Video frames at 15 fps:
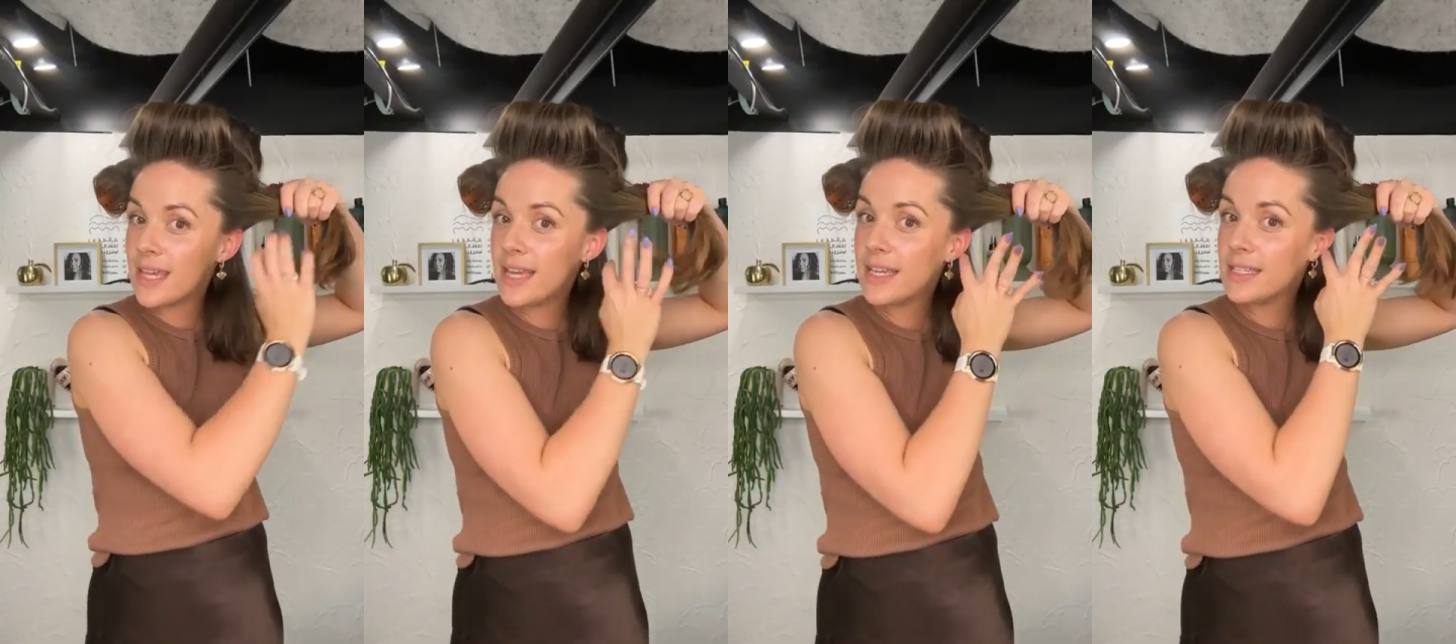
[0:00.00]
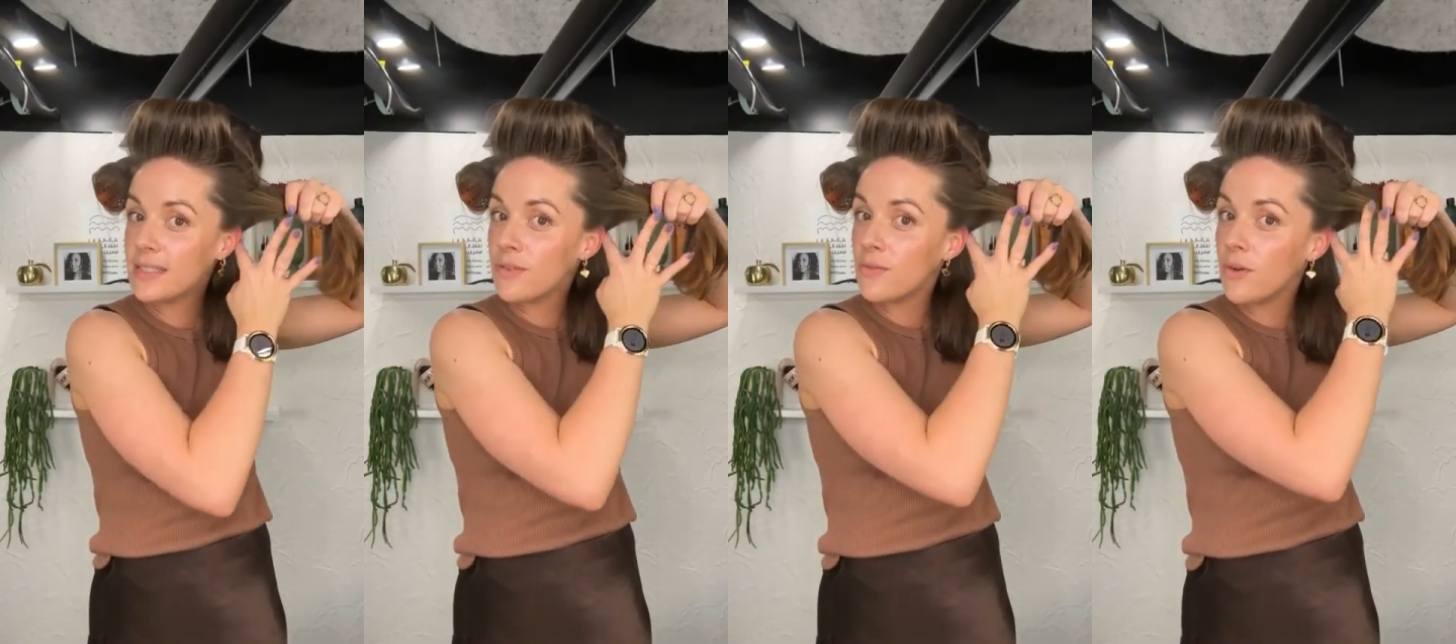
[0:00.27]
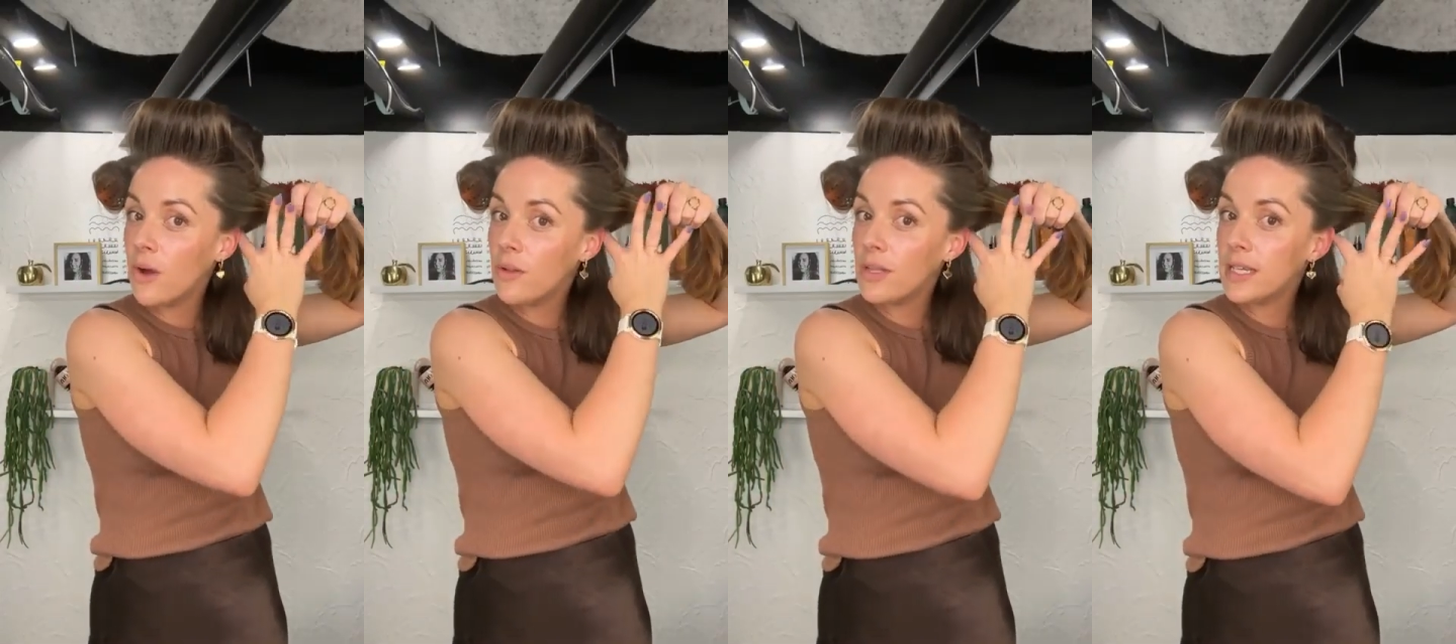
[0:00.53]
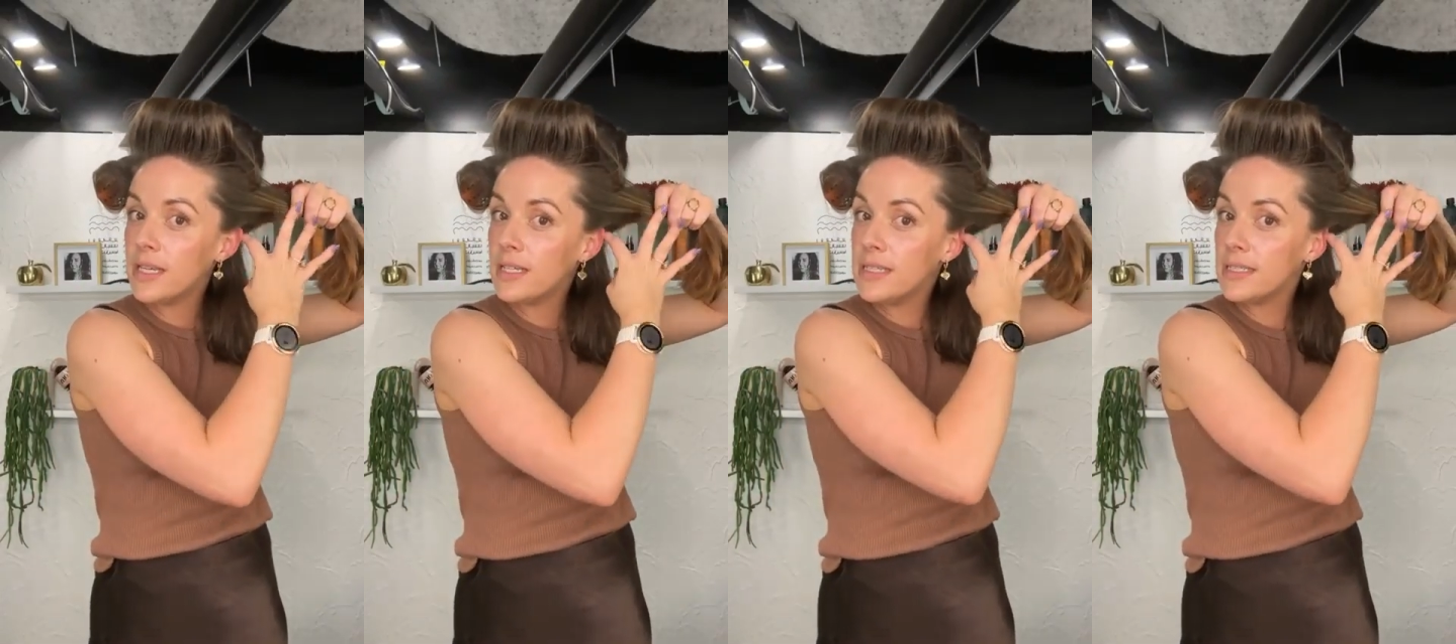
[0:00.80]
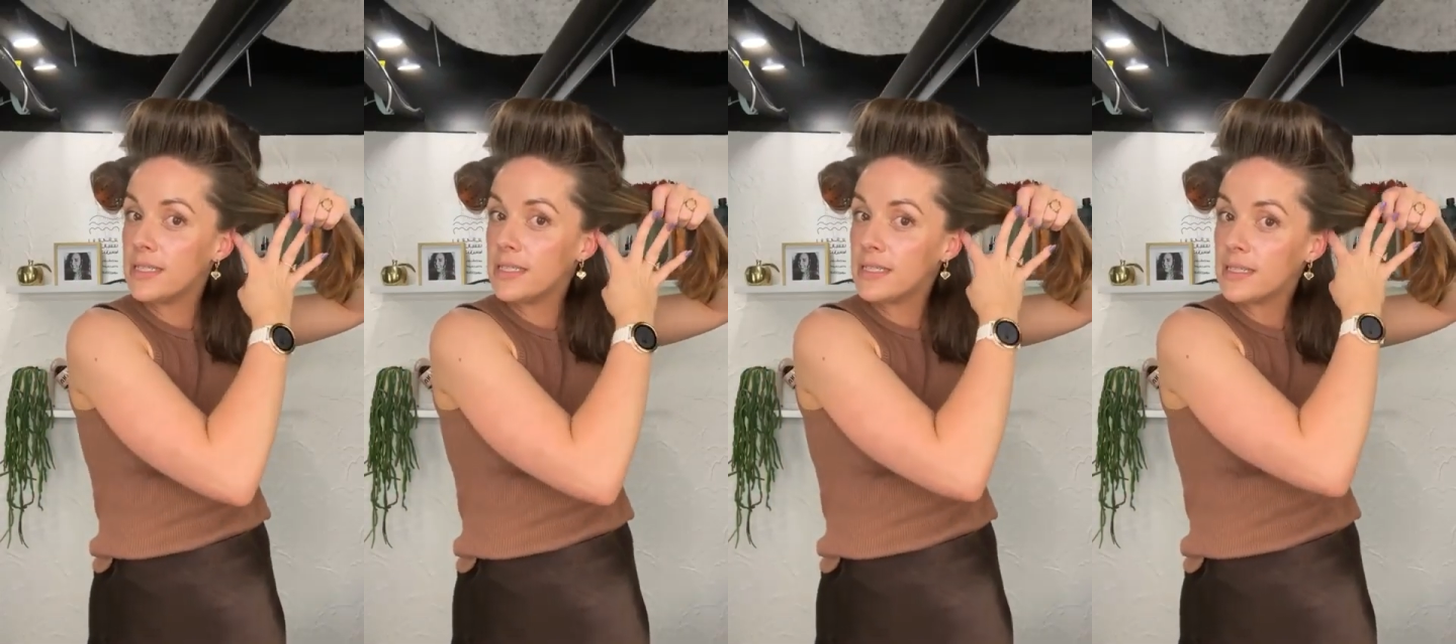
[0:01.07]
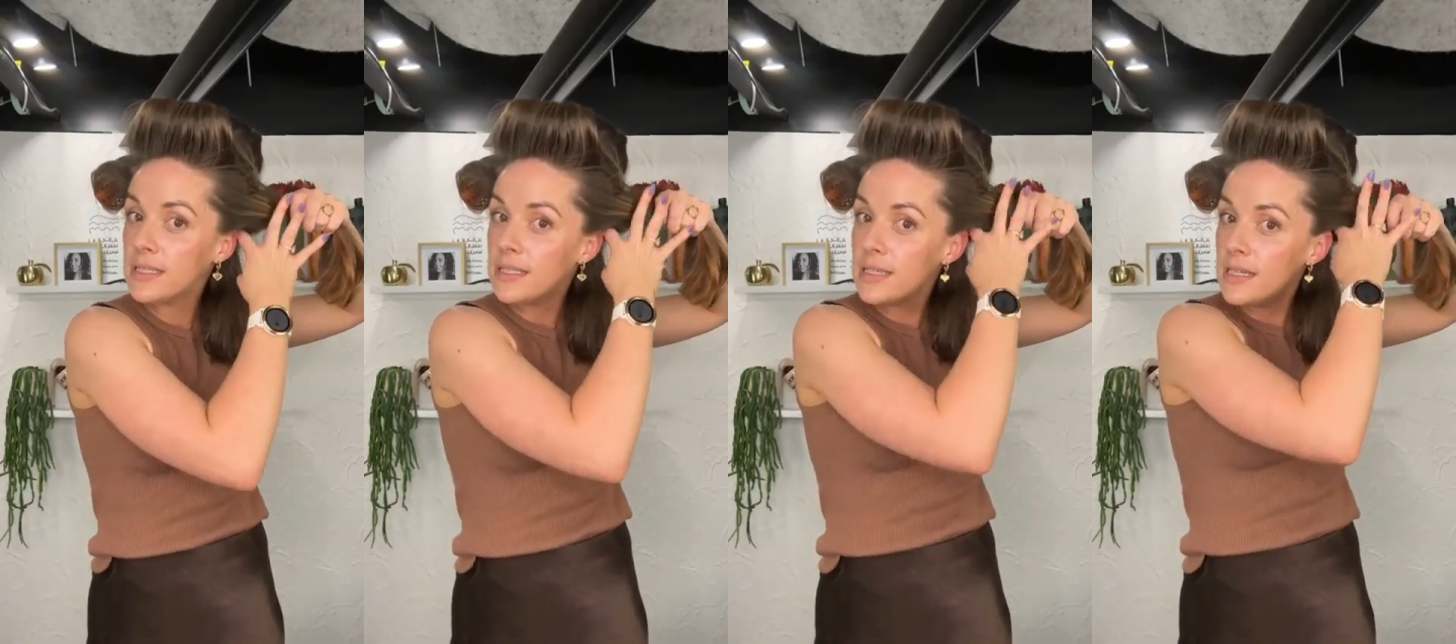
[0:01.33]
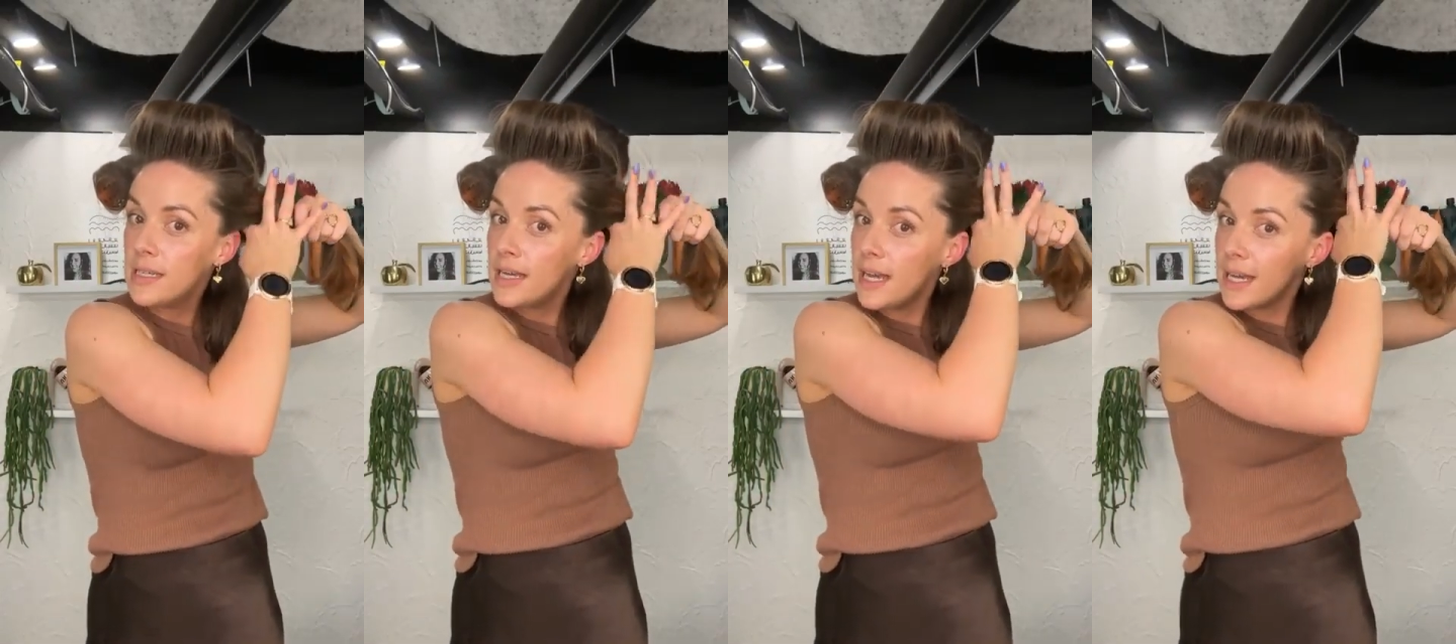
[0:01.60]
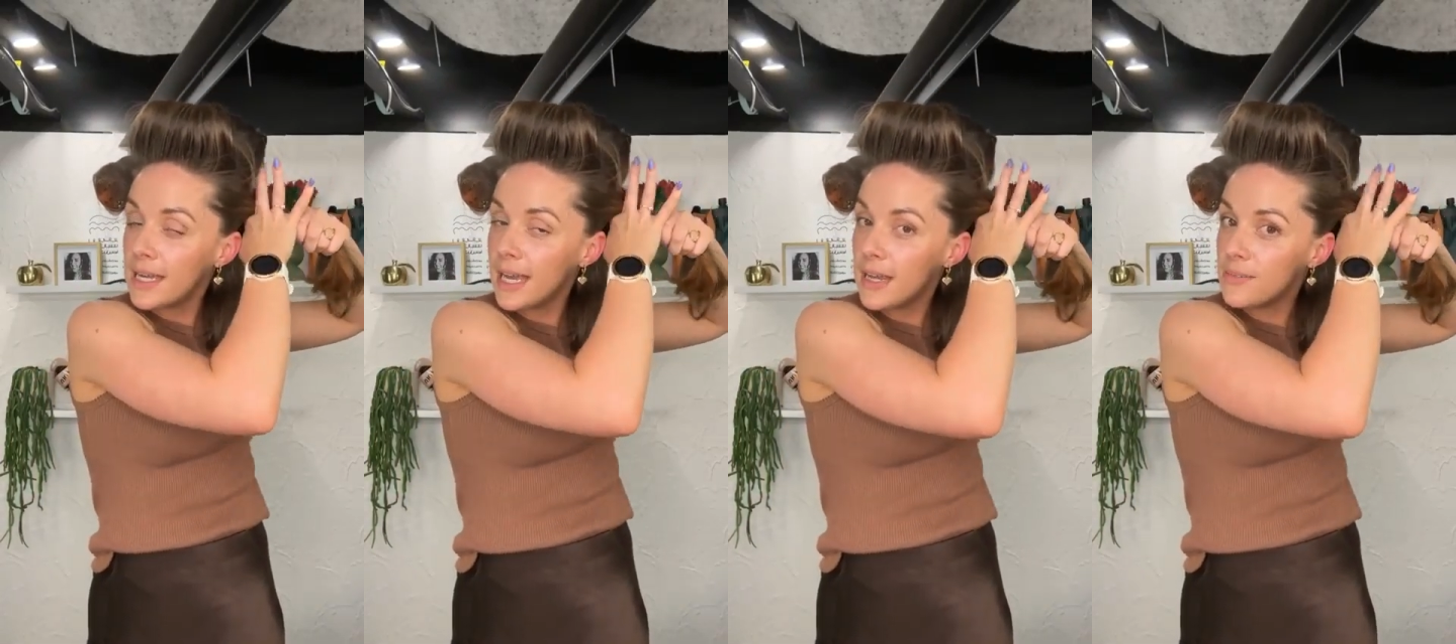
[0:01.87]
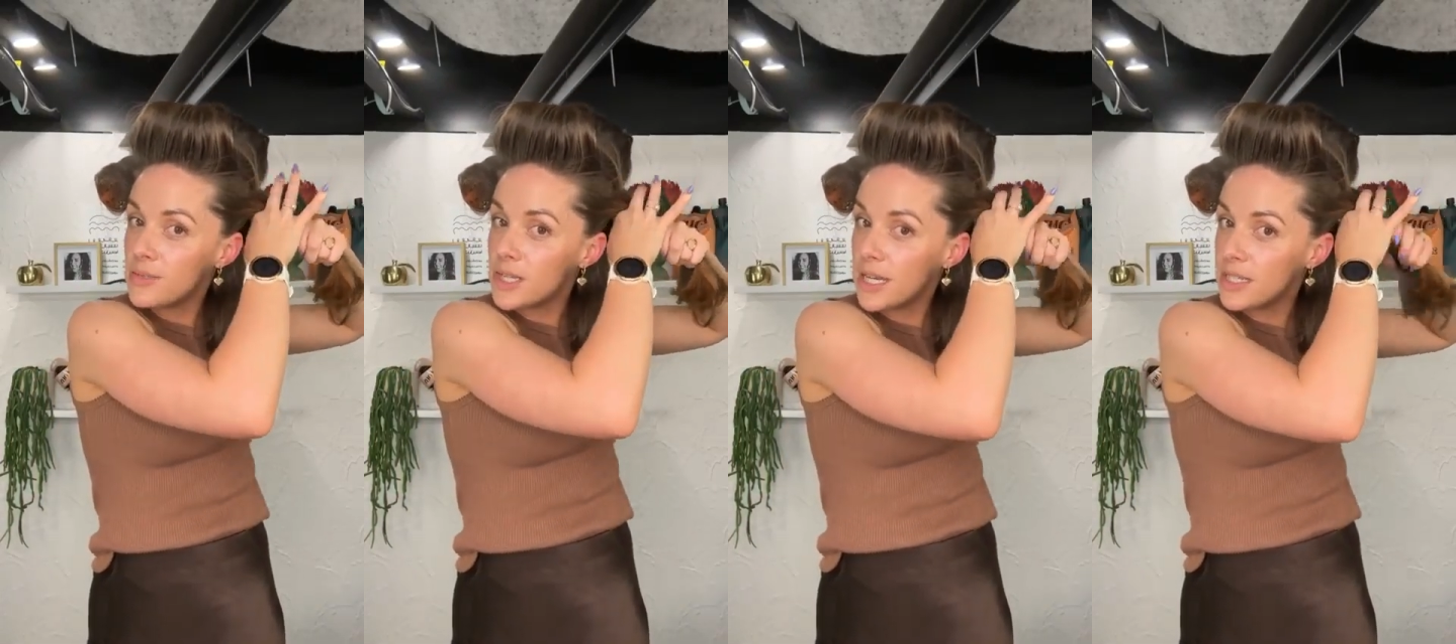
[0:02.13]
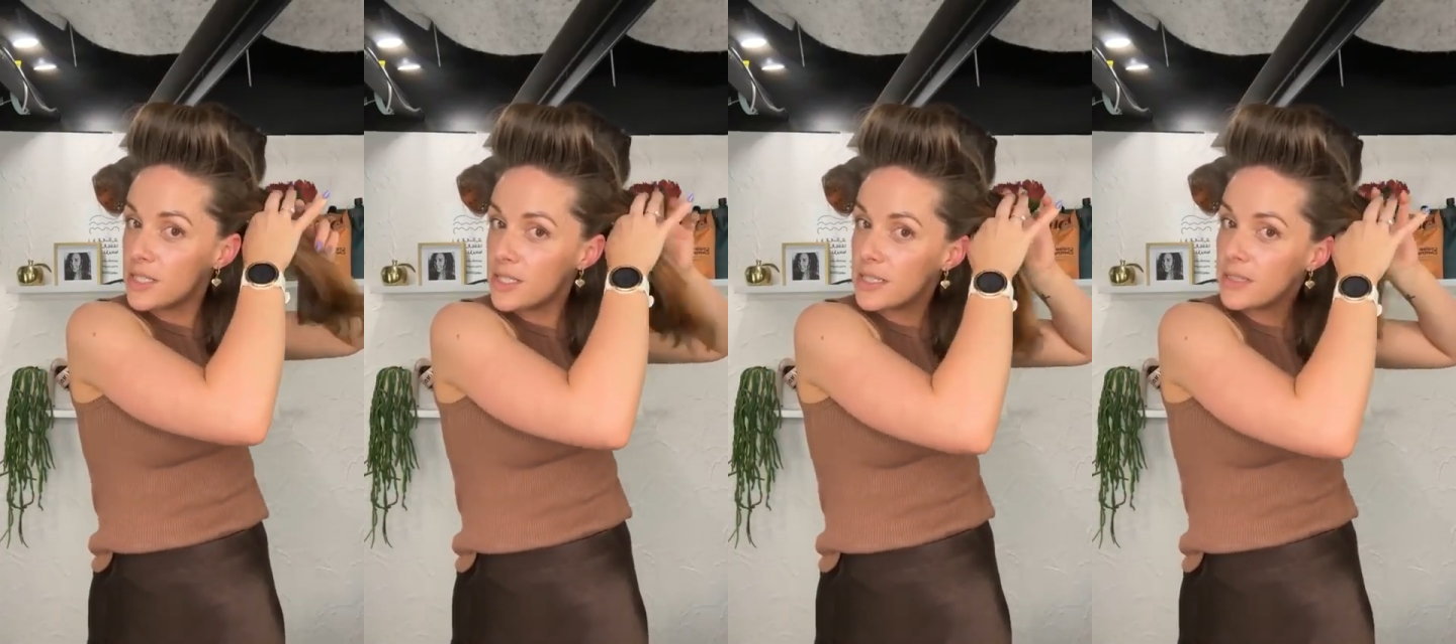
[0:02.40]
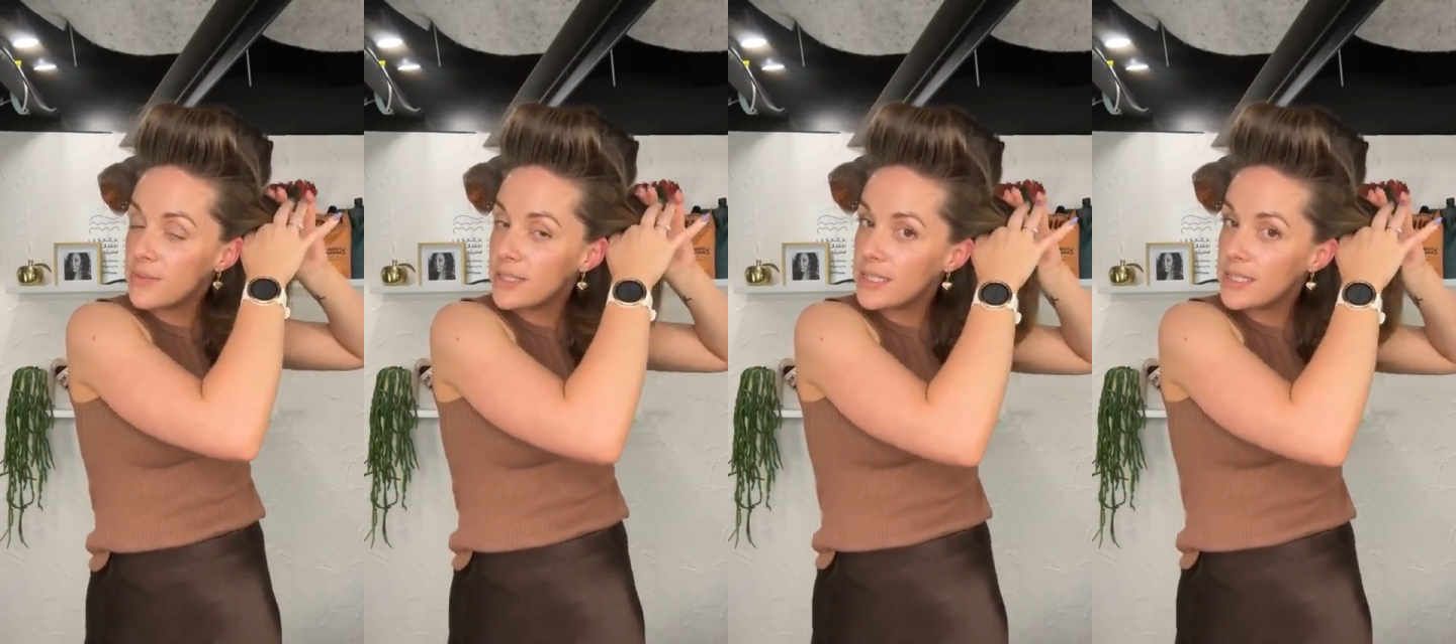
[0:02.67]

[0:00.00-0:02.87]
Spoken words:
These rollers are game changers.